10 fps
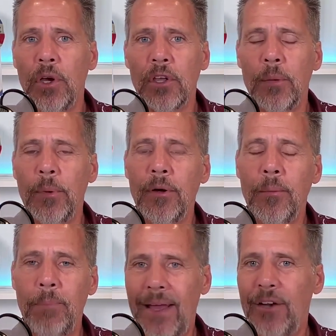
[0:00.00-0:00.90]
talking
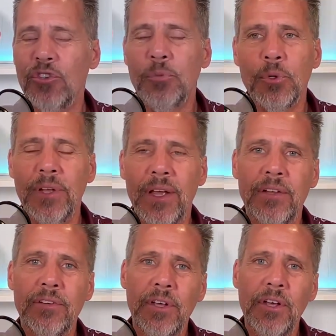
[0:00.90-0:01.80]
about matters
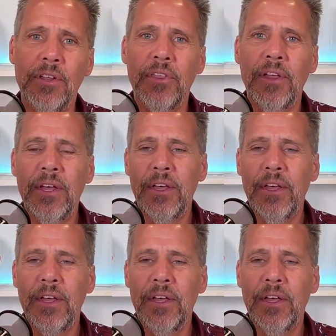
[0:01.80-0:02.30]
pertaining to health.